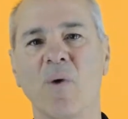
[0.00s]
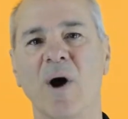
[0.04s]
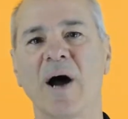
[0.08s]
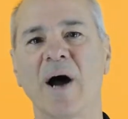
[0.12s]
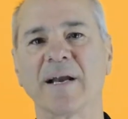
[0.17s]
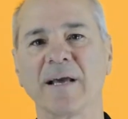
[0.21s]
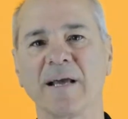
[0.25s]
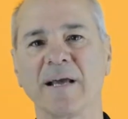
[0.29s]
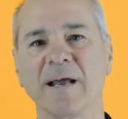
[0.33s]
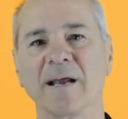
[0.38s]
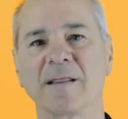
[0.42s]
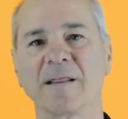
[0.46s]

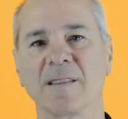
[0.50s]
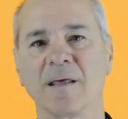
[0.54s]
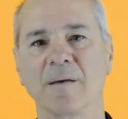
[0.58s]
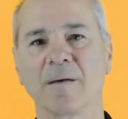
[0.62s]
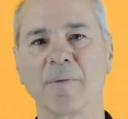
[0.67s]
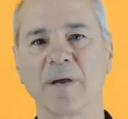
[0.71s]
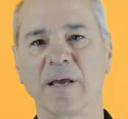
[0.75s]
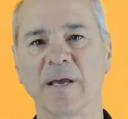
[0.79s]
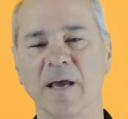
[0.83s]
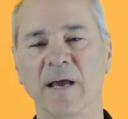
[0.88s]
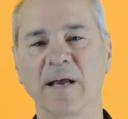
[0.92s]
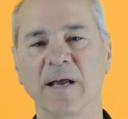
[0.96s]
want to get
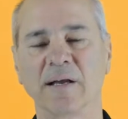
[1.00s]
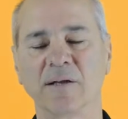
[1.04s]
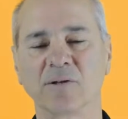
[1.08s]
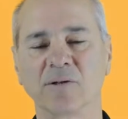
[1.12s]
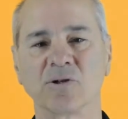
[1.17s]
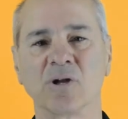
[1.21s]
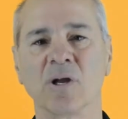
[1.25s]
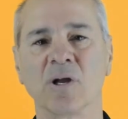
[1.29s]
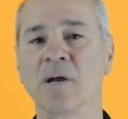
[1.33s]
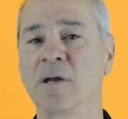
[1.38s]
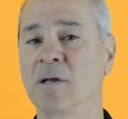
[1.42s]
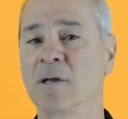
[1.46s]
them
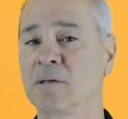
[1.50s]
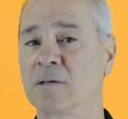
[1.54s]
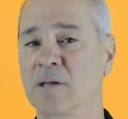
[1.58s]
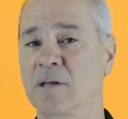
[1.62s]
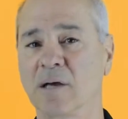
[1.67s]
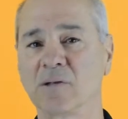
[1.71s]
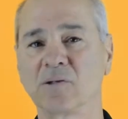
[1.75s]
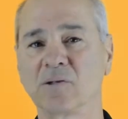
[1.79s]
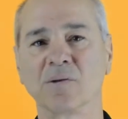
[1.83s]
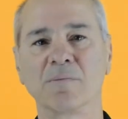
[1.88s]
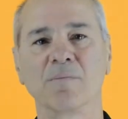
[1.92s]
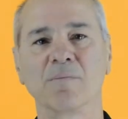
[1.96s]
engaged.
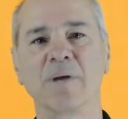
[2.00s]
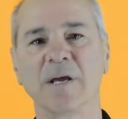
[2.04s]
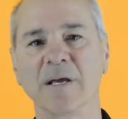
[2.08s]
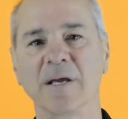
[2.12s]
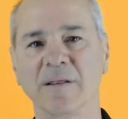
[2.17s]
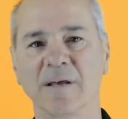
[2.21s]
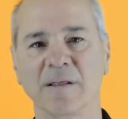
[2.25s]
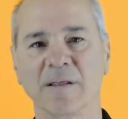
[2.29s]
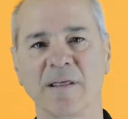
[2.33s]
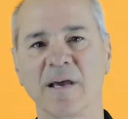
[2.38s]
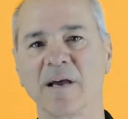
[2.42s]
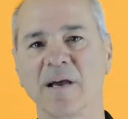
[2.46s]
Doesn't
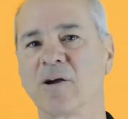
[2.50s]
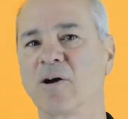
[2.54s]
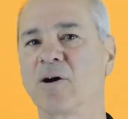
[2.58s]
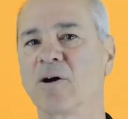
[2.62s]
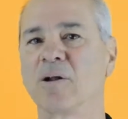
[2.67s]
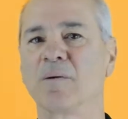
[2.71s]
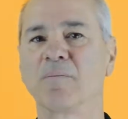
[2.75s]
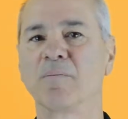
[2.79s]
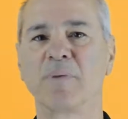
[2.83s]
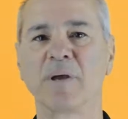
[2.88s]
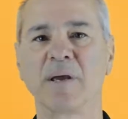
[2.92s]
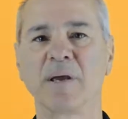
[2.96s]
mean that they're
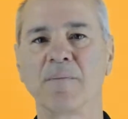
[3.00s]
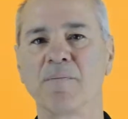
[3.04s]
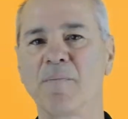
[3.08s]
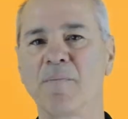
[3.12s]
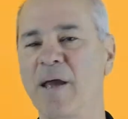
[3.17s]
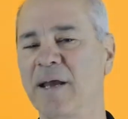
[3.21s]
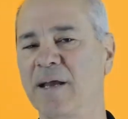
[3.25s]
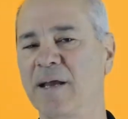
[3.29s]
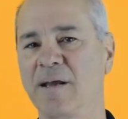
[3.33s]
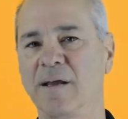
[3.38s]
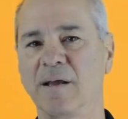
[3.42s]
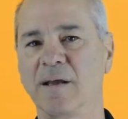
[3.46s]
going to be
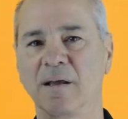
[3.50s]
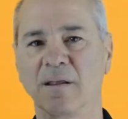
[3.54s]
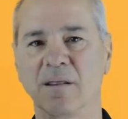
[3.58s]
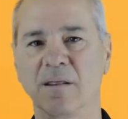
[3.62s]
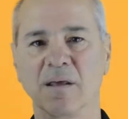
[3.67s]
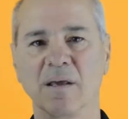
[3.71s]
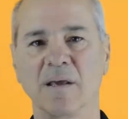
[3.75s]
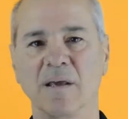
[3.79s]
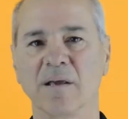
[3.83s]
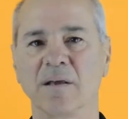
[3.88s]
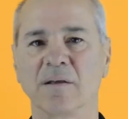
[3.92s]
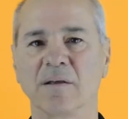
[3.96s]
making
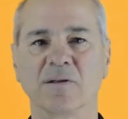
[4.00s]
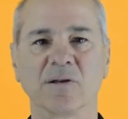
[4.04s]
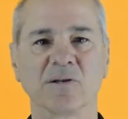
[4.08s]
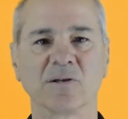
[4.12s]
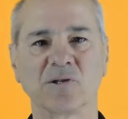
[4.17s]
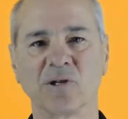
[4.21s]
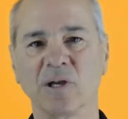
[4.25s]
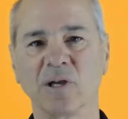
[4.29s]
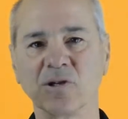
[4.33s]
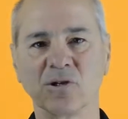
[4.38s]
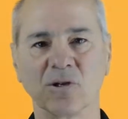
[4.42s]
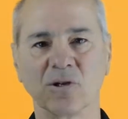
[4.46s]
the
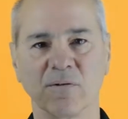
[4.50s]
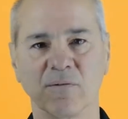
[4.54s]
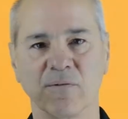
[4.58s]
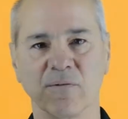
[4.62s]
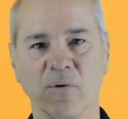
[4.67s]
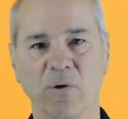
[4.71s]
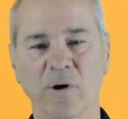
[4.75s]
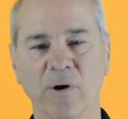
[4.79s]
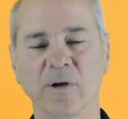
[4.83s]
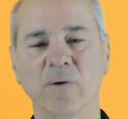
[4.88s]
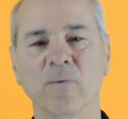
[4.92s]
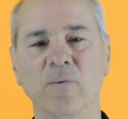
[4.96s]
decision
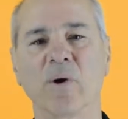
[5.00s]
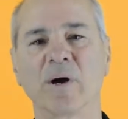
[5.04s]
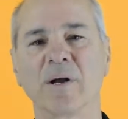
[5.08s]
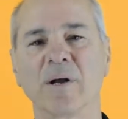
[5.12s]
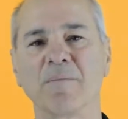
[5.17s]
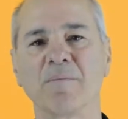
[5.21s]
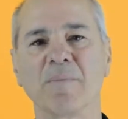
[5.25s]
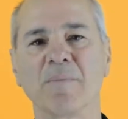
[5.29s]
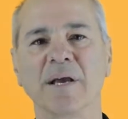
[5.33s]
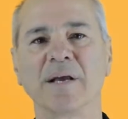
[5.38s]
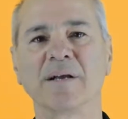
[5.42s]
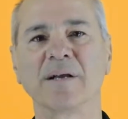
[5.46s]
for you. What
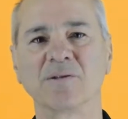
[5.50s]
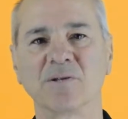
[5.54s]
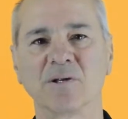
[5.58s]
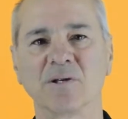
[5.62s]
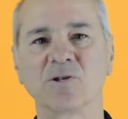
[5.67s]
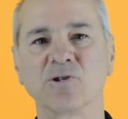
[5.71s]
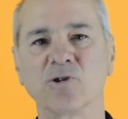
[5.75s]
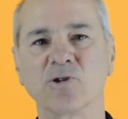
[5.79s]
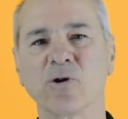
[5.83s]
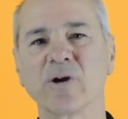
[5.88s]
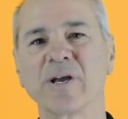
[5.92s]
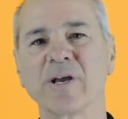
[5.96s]
it means
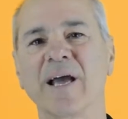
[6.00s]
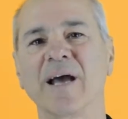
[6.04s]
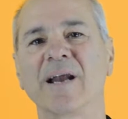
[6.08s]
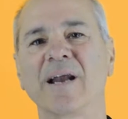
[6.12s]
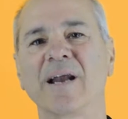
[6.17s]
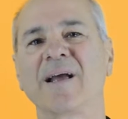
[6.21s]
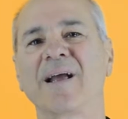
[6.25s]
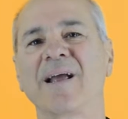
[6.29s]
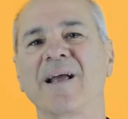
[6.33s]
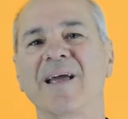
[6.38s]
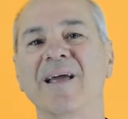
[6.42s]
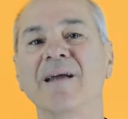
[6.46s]
is you're
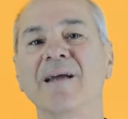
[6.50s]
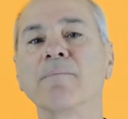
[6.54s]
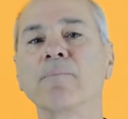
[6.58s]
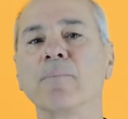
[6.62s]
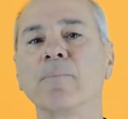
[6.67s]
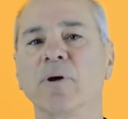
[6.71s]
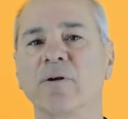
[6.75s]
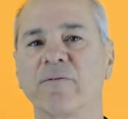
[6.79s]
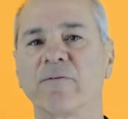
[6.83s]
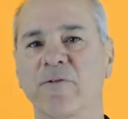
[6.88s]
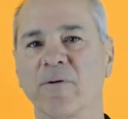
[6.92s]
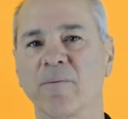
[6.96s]
getting
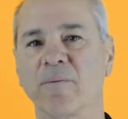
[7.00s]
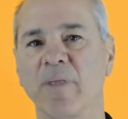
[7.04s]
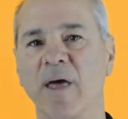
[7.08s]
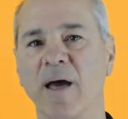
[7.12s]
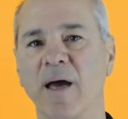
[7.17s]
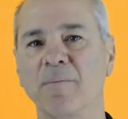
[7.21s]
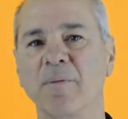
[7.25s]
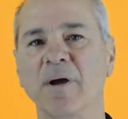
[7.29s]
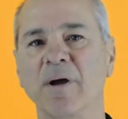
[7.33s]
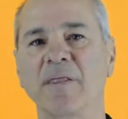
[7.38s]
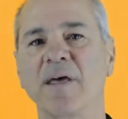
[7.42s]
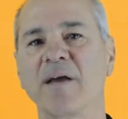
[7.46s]
input from
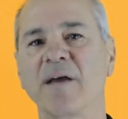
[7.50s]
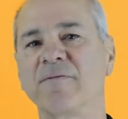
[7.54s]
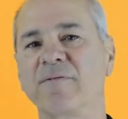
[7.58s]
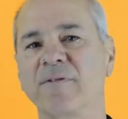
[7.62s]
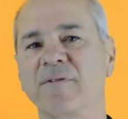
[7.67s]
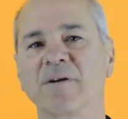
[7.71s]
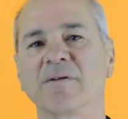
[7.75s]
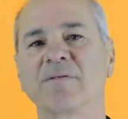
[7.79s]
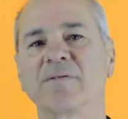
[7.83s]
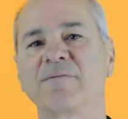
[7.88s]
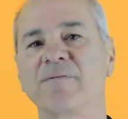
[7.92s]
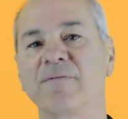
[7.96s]
them and they
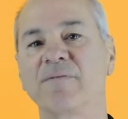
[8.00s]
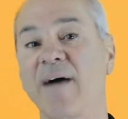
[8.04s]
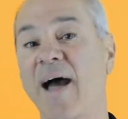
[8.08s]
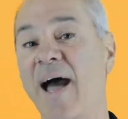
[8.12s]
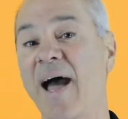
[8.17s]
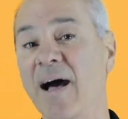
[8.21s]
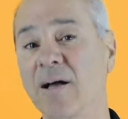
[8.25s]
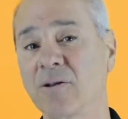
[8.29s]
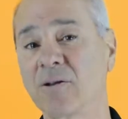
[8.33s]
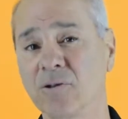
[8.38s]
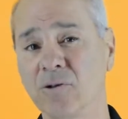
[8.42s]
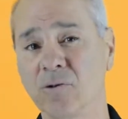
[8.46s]
feel
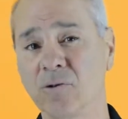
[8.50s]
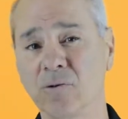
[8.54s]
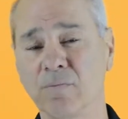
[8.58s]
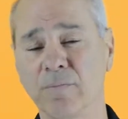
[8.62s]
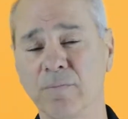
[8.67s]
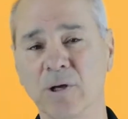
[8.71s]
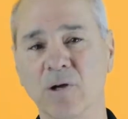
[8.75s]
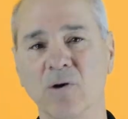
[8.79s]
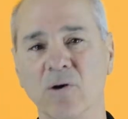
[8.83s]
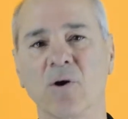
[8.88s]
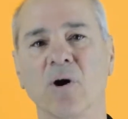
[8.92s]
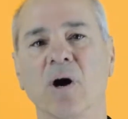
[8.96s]
valued
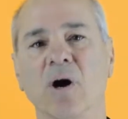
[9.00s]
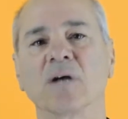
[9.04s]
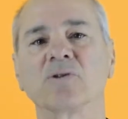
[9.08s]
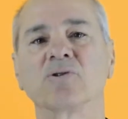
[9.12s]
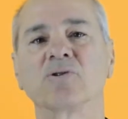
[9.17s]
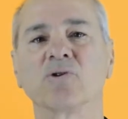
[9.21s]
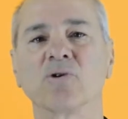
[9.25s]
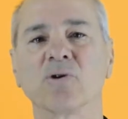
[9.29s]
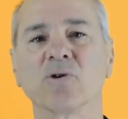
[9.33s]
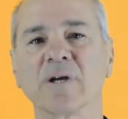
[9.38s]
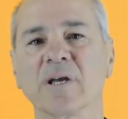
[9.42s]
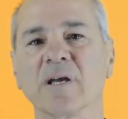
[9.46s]
because
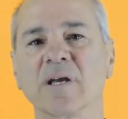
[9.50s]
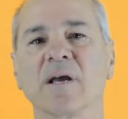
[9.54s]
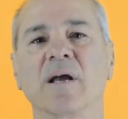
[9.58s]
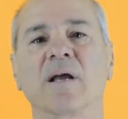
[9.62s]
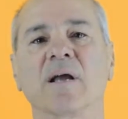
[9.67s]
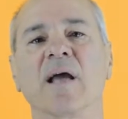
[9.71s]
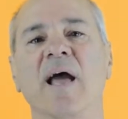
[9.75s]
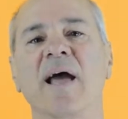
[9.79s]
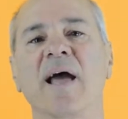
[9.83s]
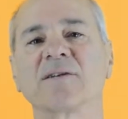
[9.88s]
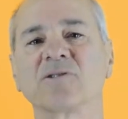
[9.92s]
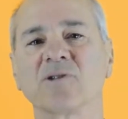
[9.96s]
you're
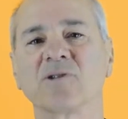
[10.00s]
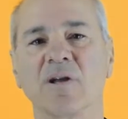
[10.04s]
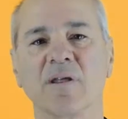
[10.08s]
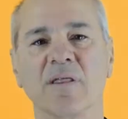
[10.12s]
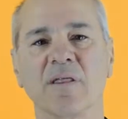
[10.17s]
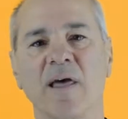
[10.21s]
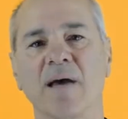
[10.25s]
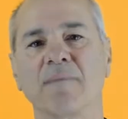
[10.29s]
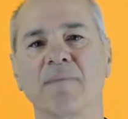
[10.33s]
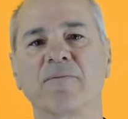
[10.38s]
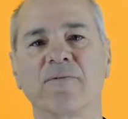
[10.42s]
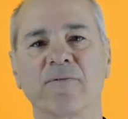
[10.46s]
asking
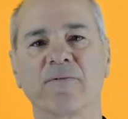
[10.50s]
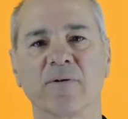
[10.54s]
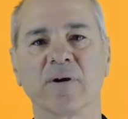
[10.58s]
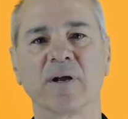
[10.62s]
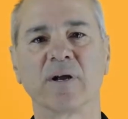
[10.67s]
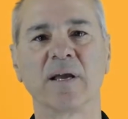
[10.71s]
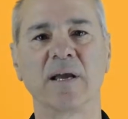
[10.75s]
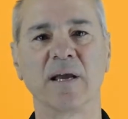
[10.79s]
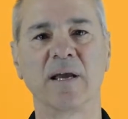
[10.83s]
them for